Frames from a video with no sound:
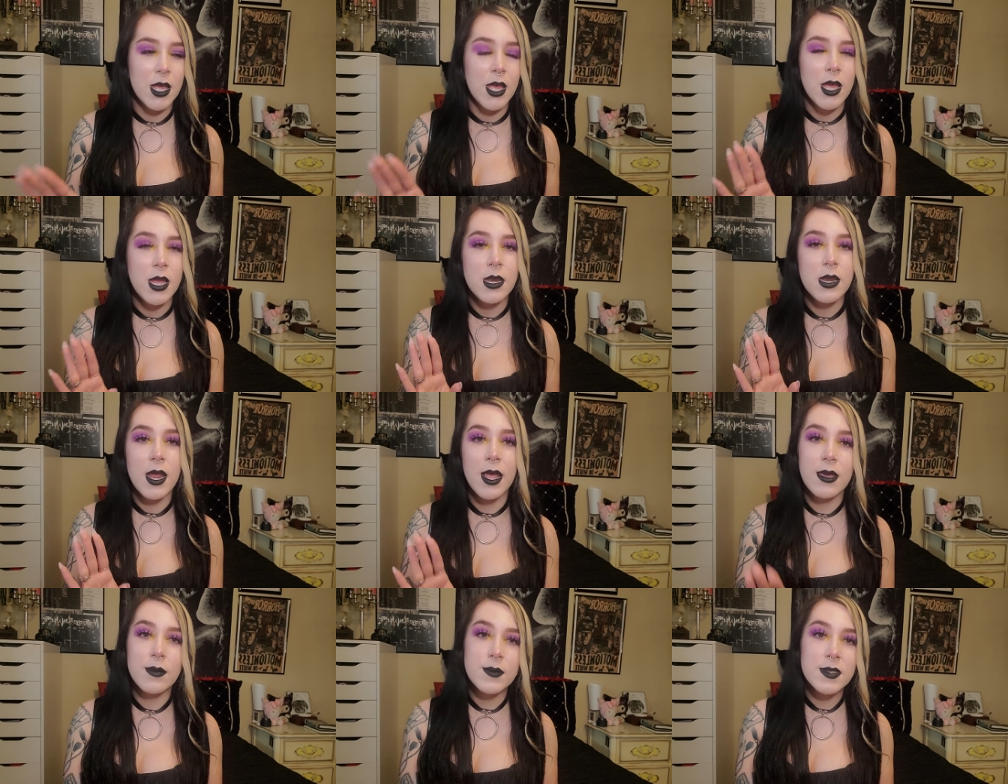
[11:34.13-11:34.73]

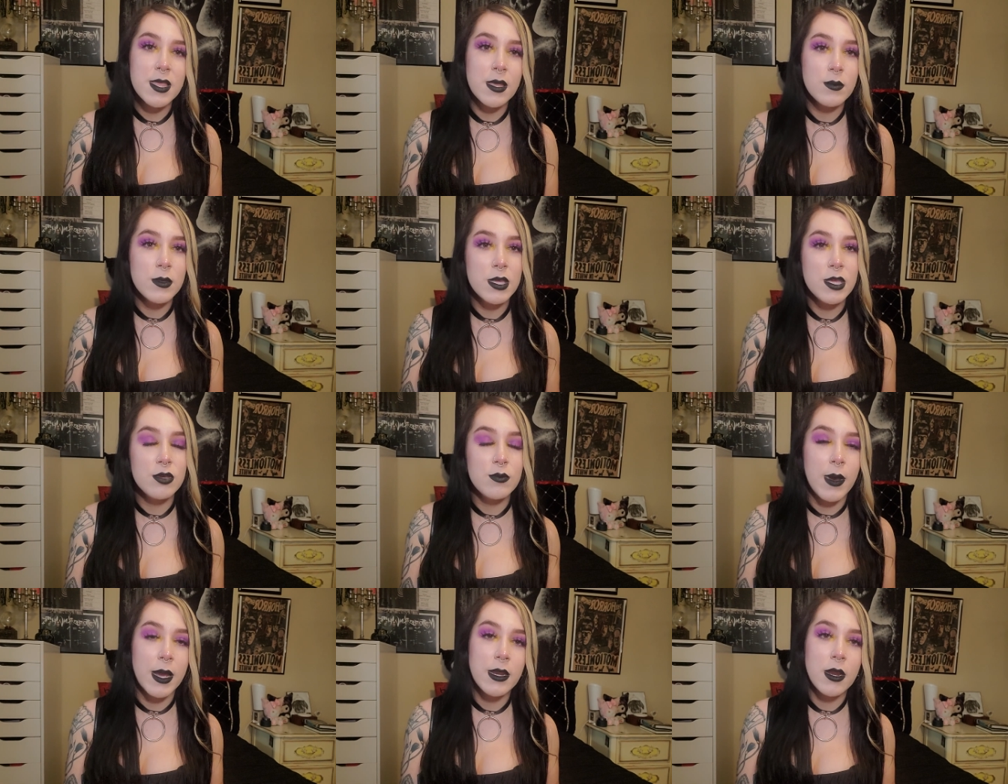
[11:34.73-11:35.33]
name some that
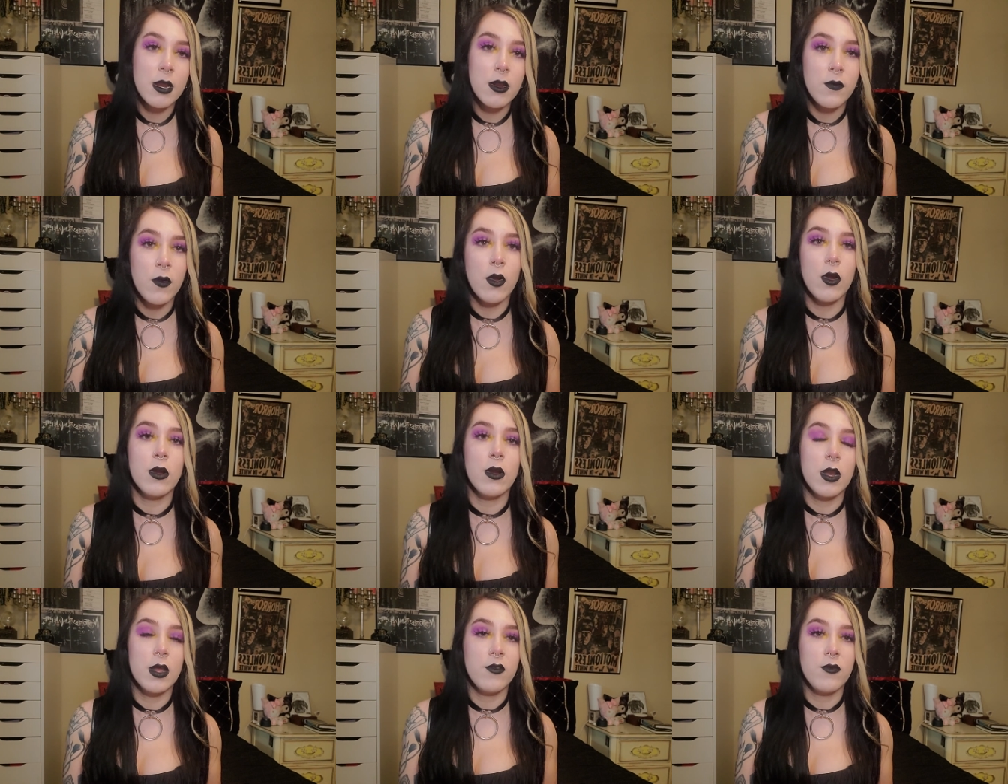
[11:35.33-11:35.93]
you might not have
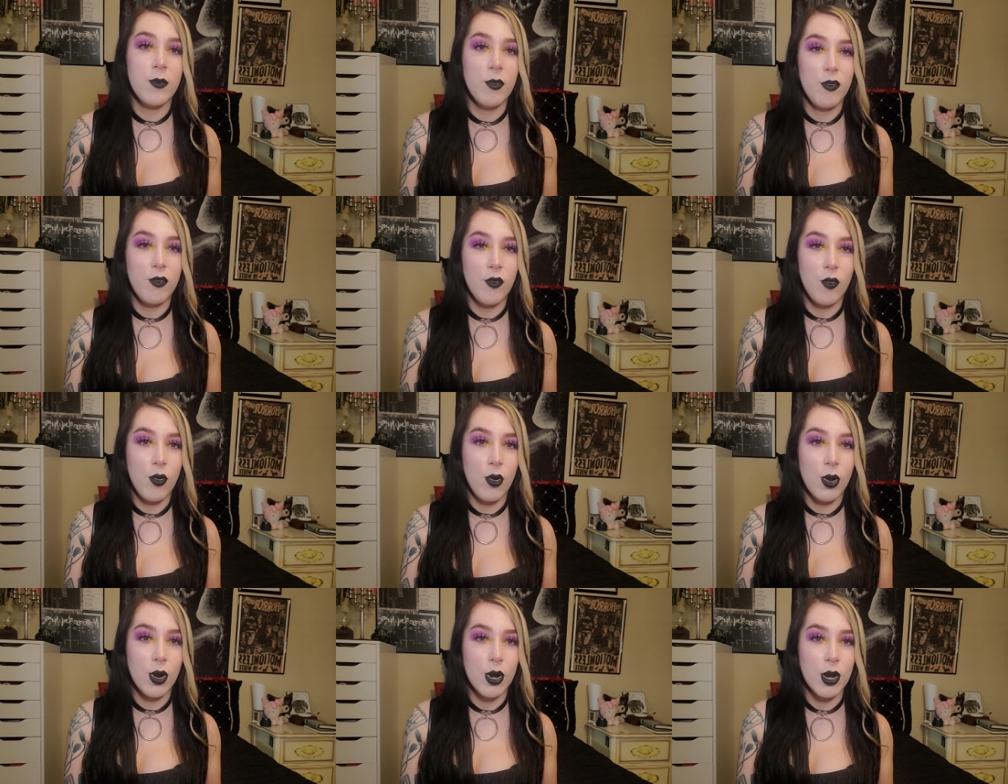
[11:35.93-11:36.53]
heard of
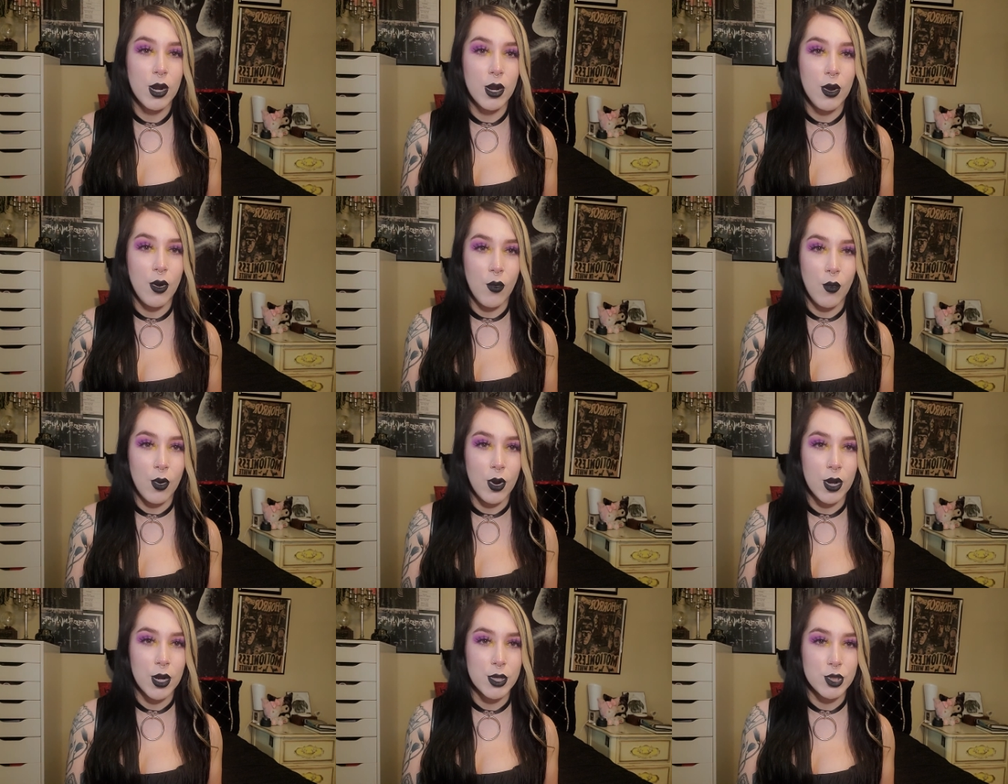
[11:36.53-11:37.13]
before
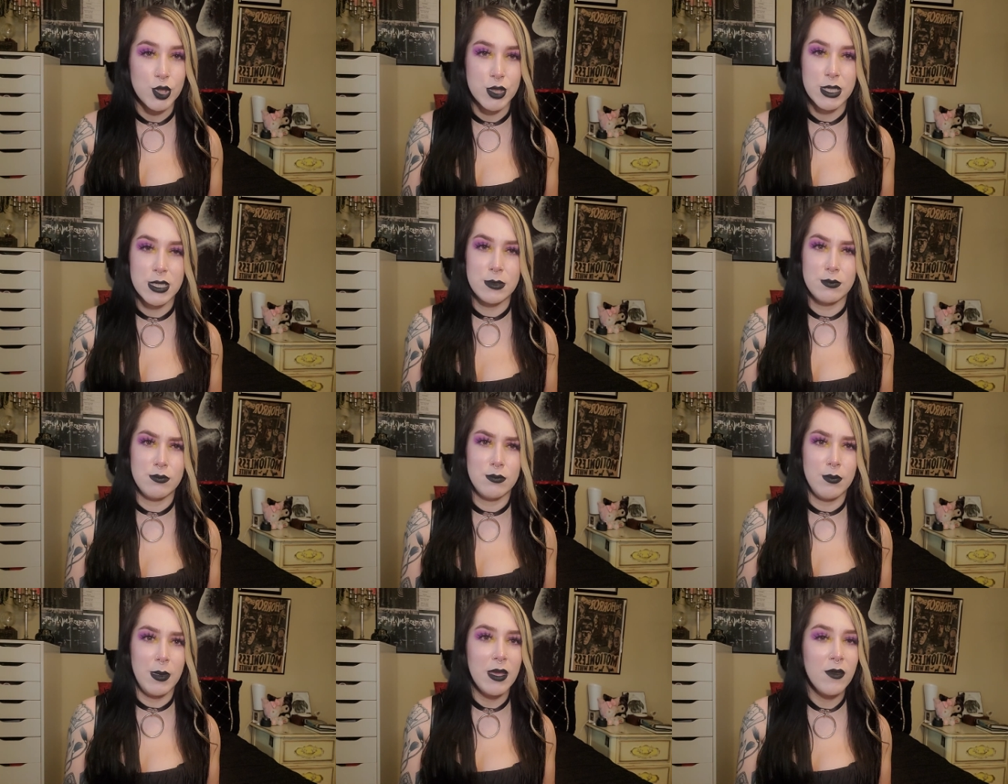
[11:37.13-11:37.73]
or just
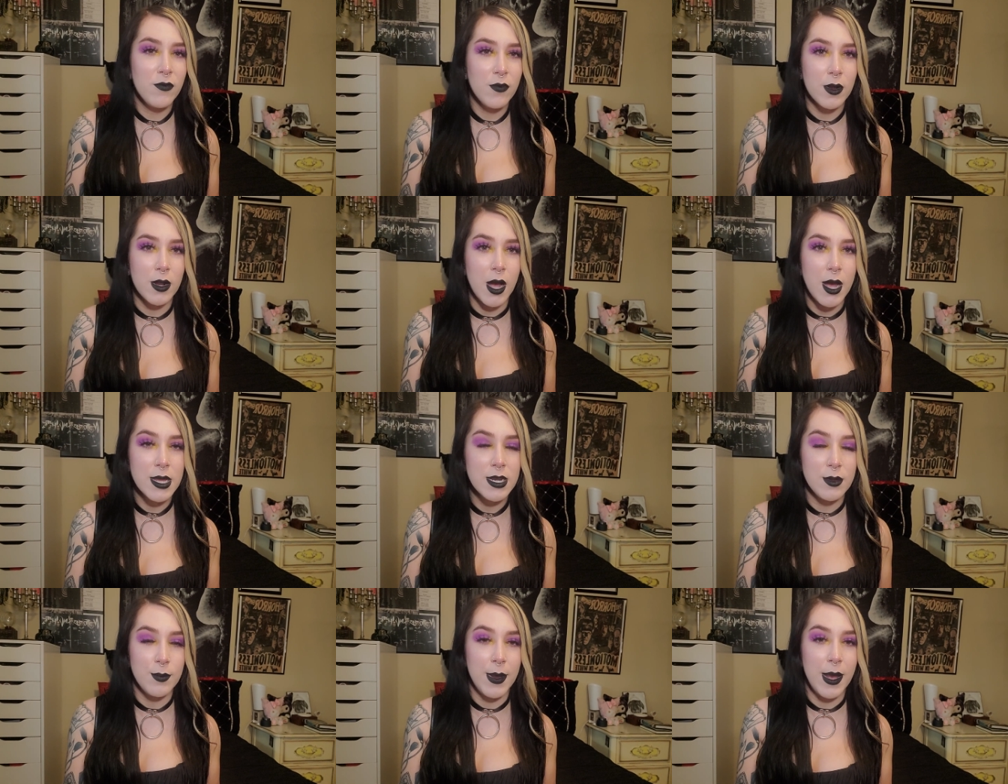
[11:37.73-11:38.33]
may have
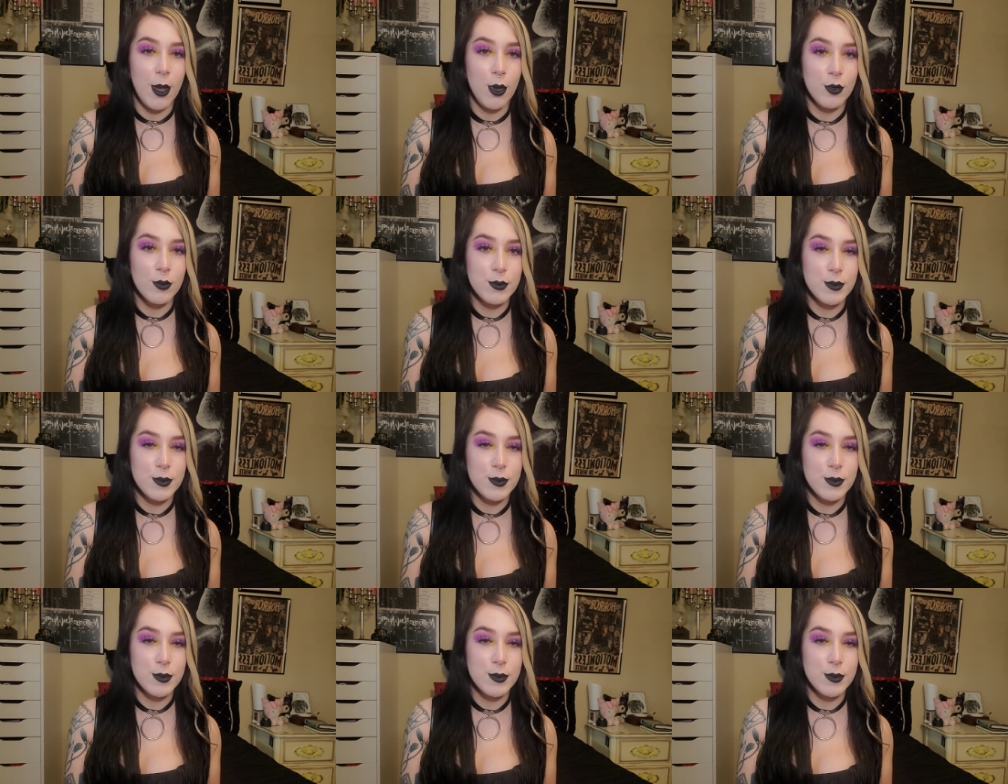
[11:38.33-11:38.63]
forgotten about.